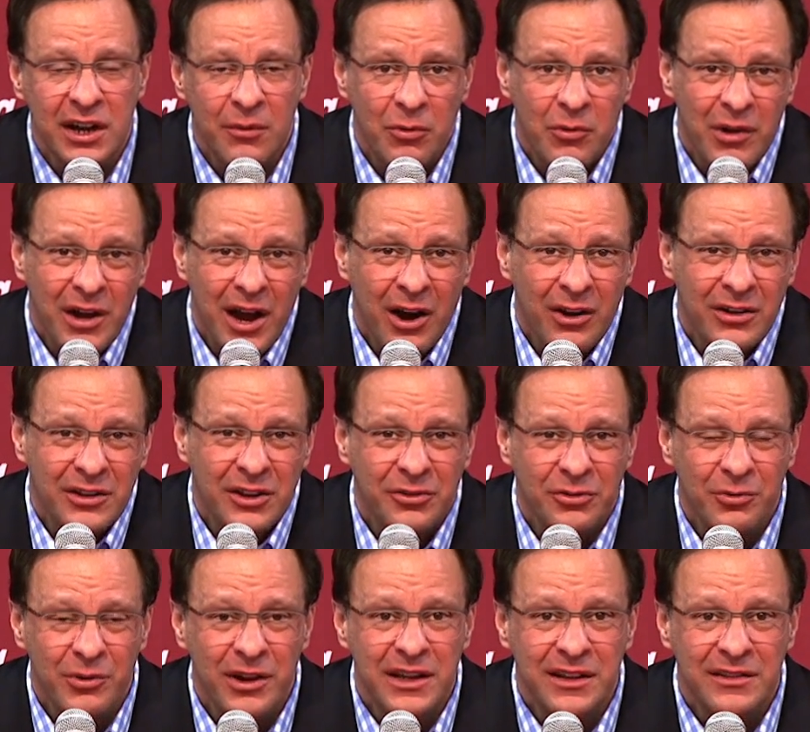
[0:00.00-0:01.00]
and when we guarded the
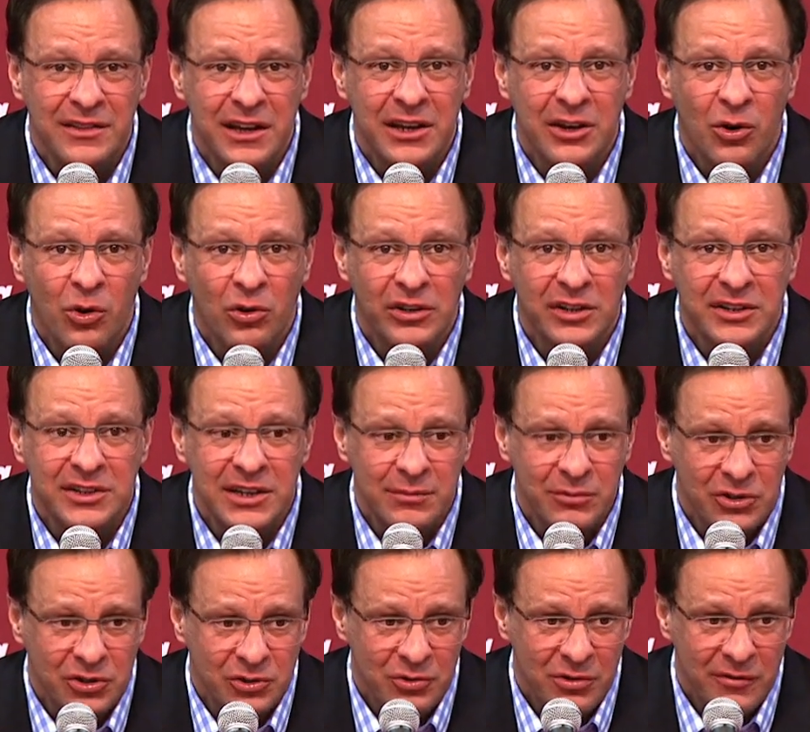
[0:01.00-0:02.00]
three, you think you hold a team
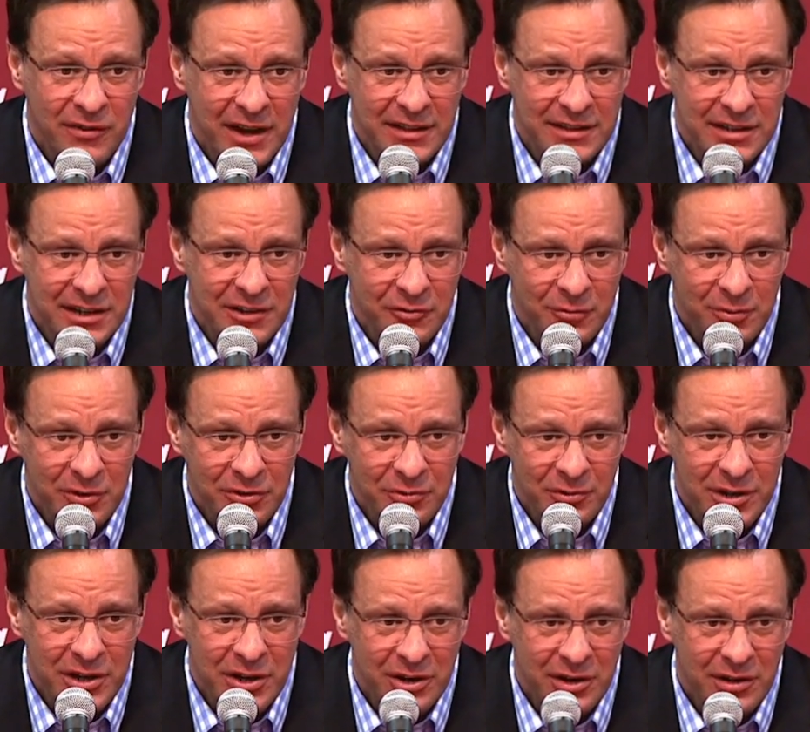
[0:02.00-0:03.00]
to 2 of 18 from a
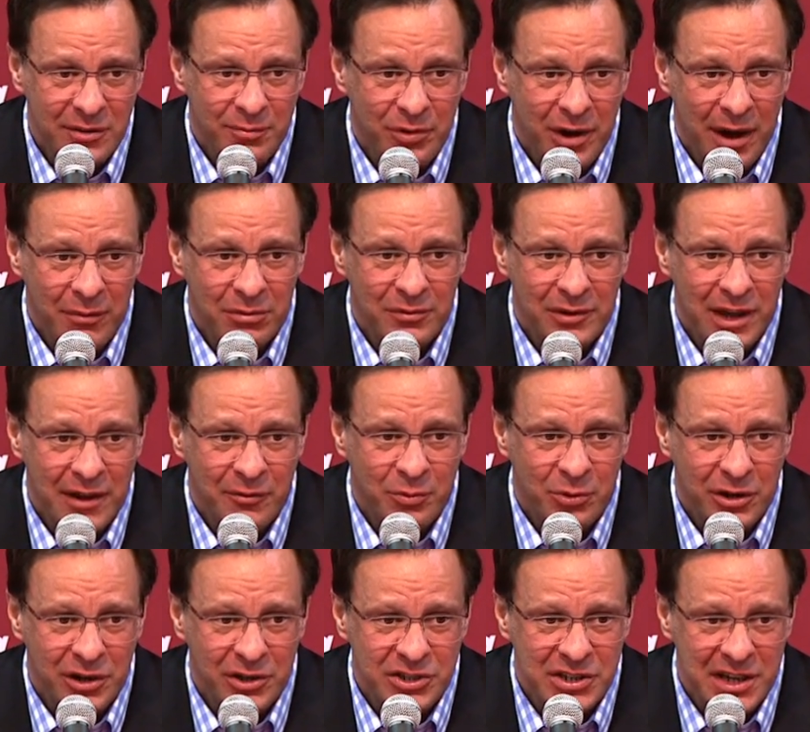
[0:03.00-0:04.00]
three, you're going to probably have a
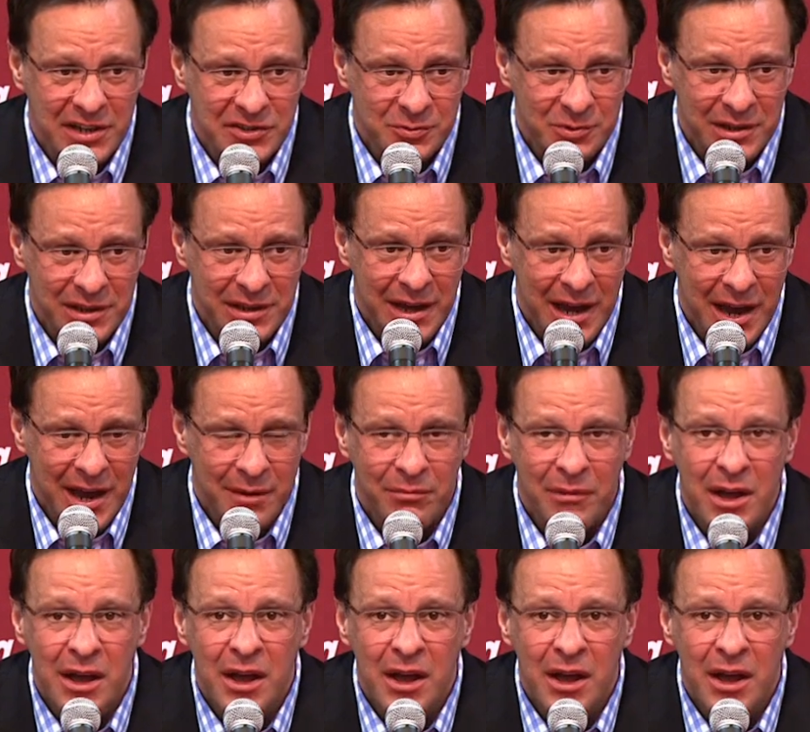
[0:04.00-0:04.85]
pretty good chance to win the game.